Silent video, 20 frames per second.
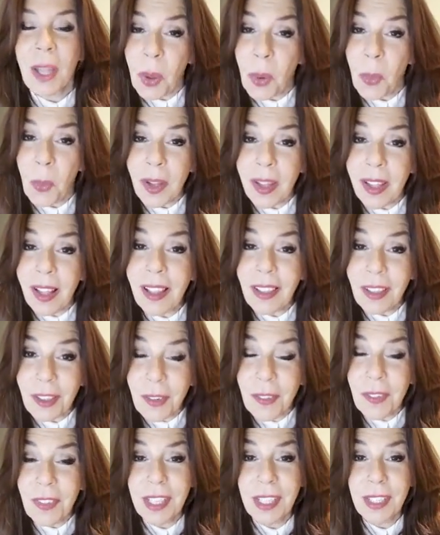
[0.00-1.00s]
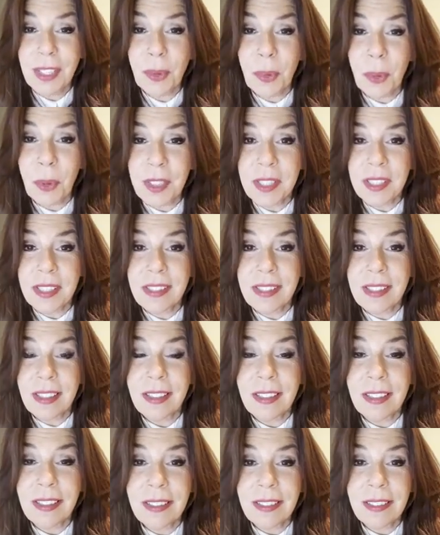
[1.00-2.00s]
What color of these horses
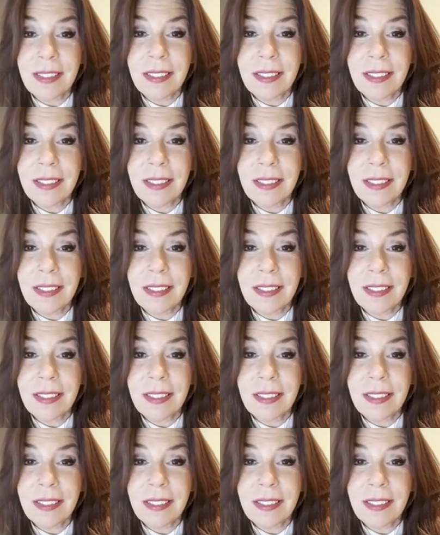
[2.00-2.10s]
are?